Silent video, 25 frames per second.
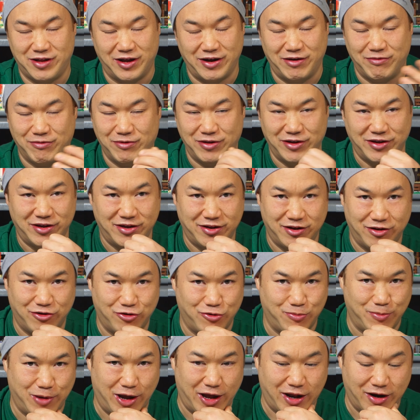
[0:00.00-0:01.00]
like really slow,
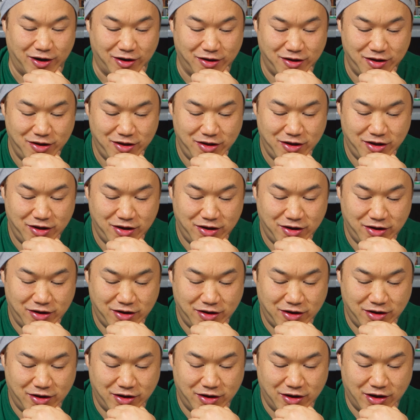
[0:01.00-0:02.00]
man.
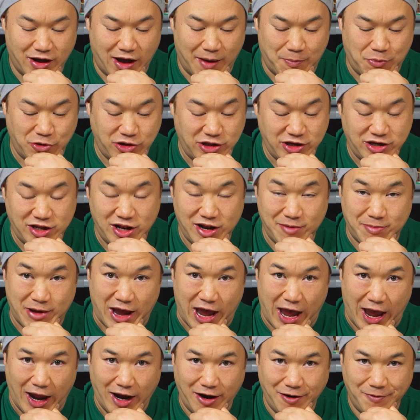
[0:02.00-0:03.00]
I put this in the
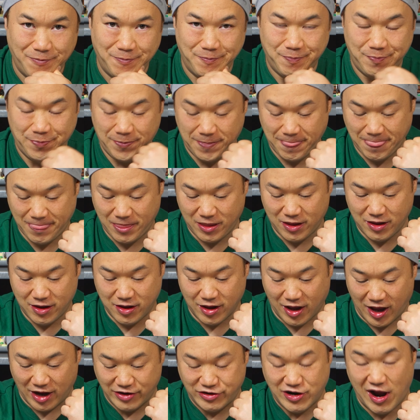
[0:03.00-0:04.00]
bag.
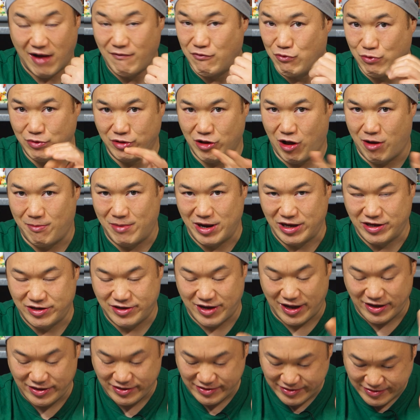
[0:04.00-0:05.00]
I travel with all my
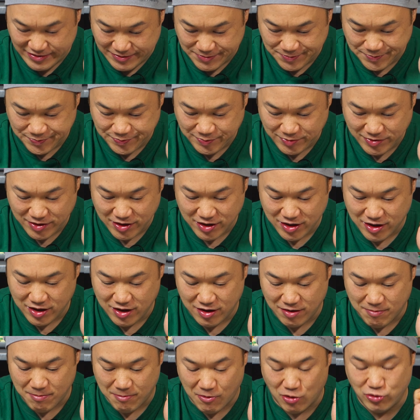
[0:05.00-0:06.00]
sets.
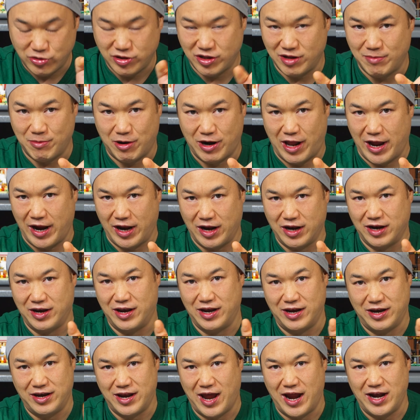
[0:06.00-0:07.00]
Most of them are like
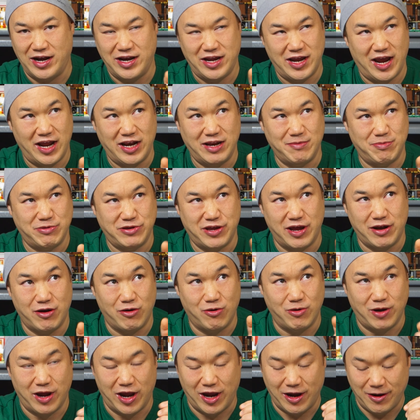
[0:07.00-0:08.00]
90, 80%
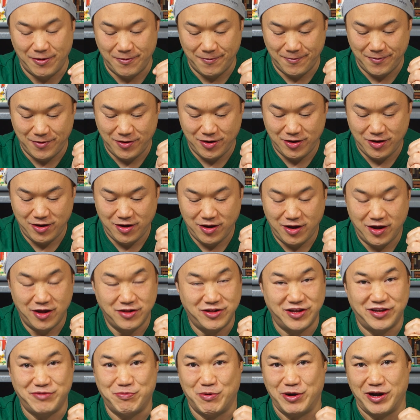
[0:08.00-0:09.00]
okay.
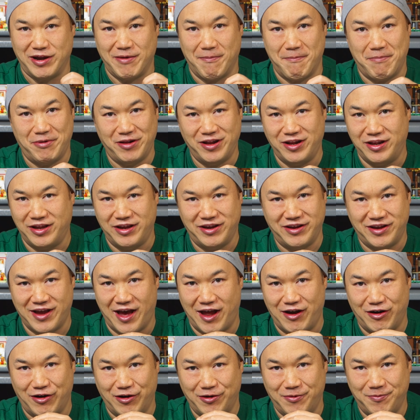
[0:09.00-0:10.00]
This one completely
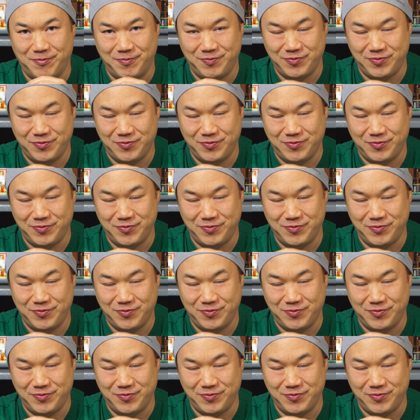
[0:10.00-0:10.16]
shattered.